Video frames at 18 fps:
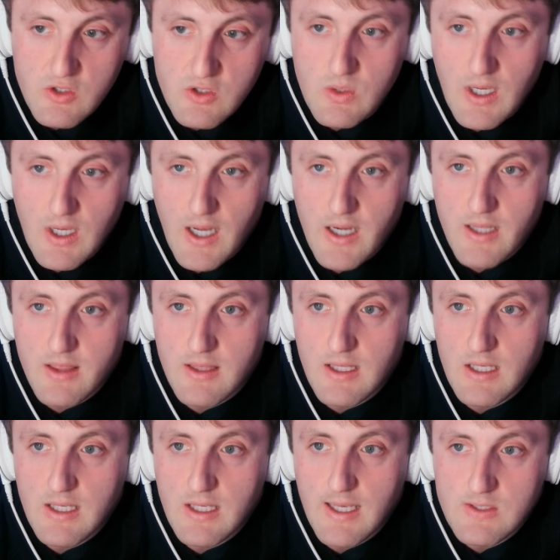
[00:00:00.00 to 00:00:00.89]
You got to
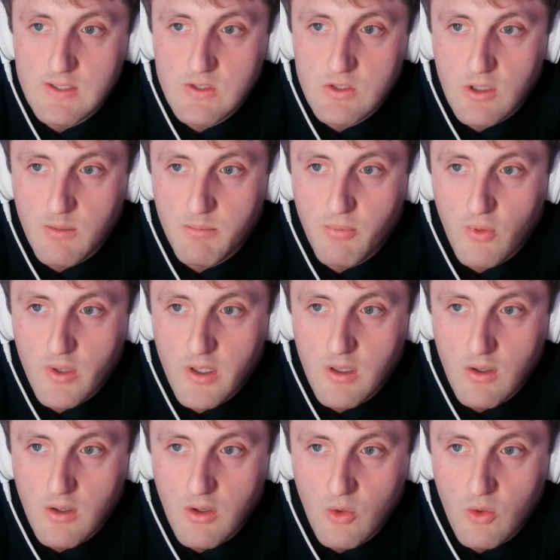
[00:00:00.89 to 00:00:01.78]
think at some
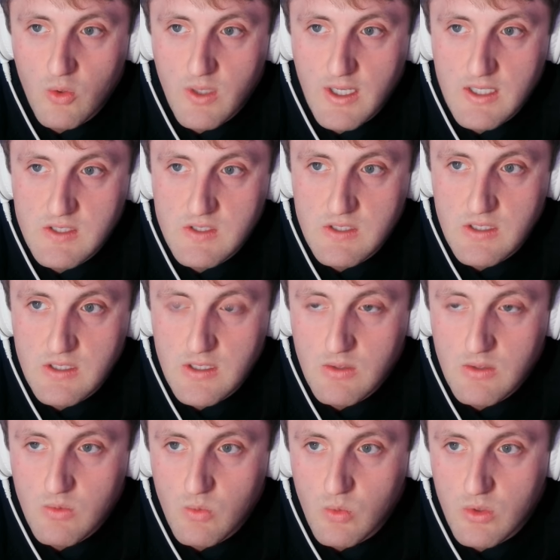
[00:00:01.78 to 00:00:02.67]
point OKC,
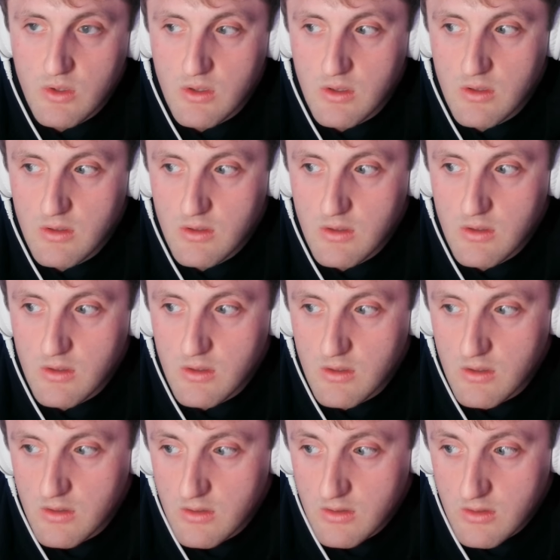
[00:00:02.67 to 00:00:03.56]
with
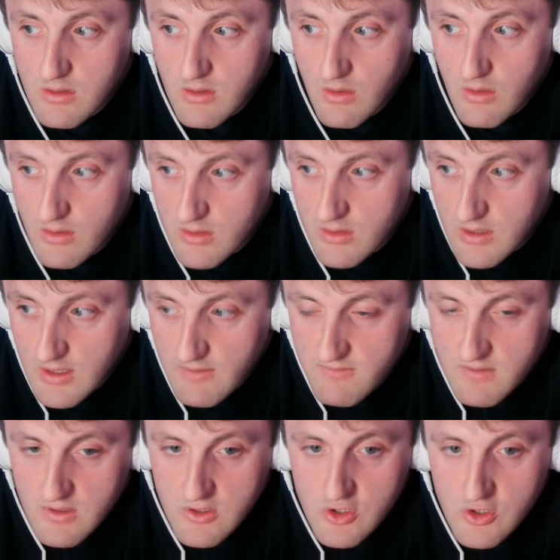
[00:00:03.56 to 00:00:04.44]
the
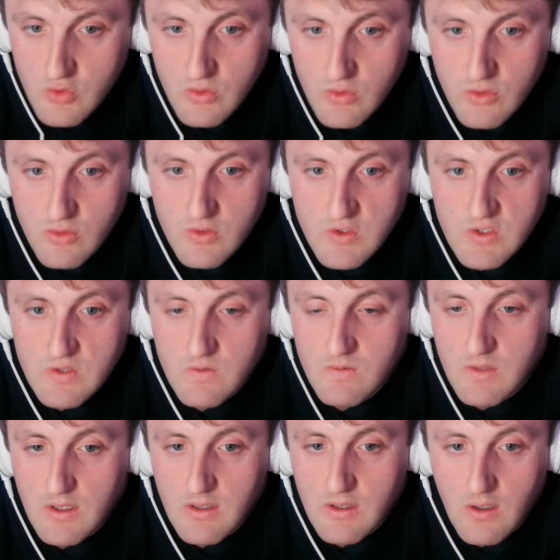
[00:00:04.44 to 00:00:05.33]
gifted shooters
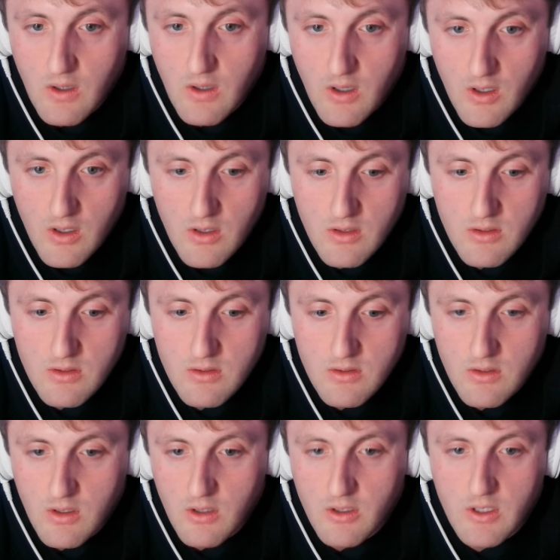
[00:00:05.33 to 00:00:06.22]
that they are
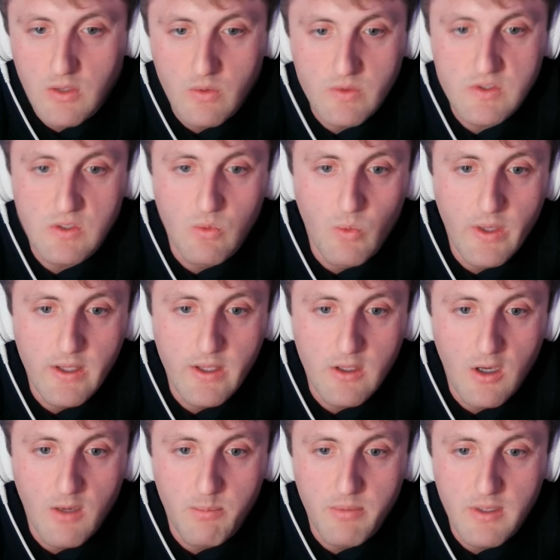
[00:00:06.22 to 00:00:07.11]
going to wake
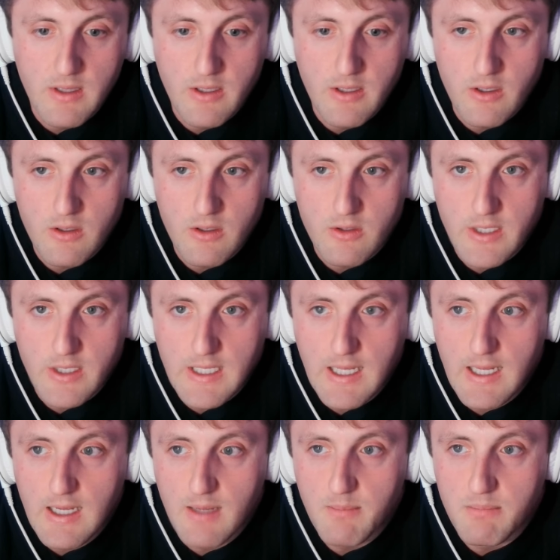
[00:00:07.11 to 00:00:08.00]
up, and they
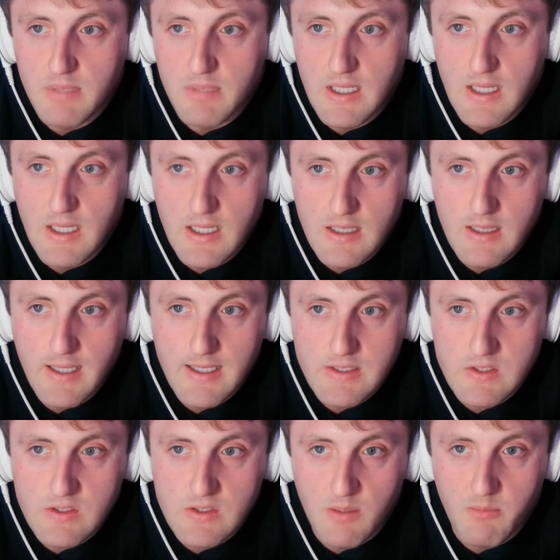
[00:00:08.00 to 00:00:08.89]
can't be in that
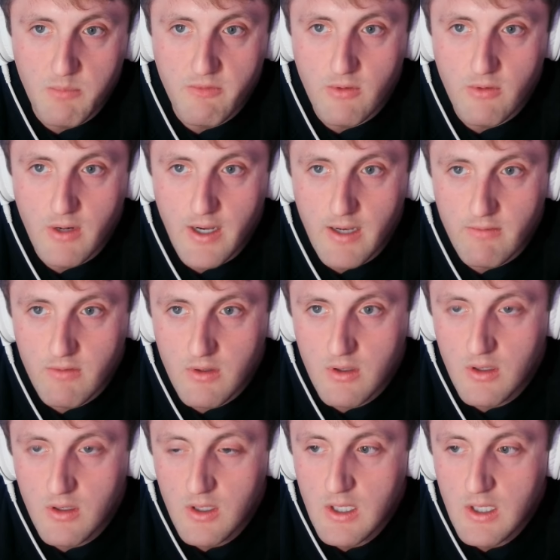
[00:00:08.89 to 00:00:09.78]
slump
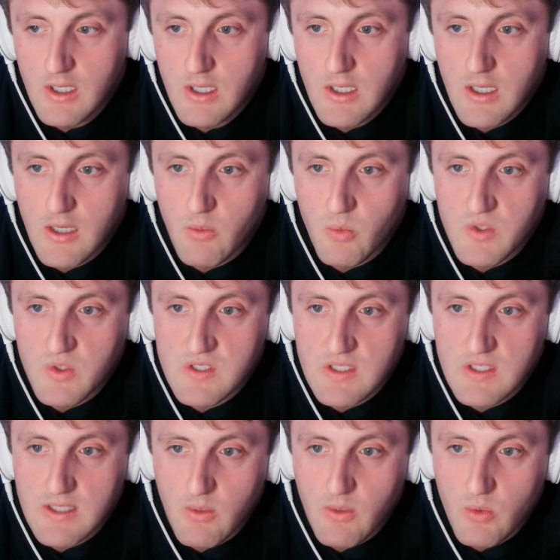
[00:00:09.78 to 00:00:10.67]
forever. And we've
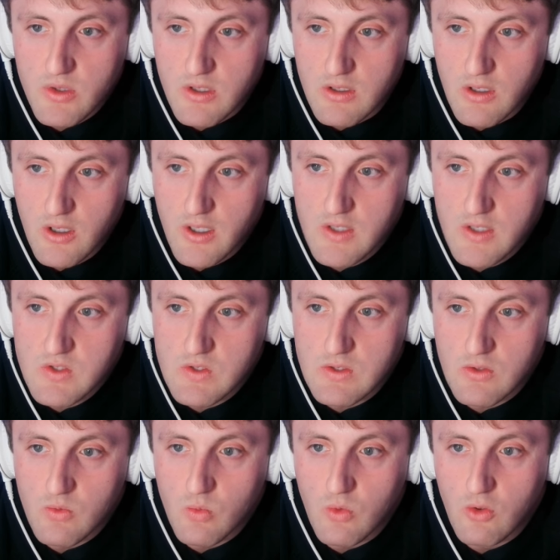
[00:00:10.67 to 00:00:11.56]
seen that with the Nuggets
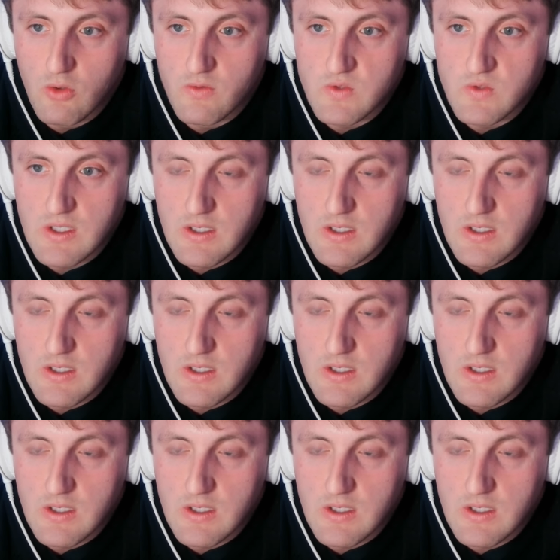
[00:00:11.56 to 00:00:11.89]
and the Wolves.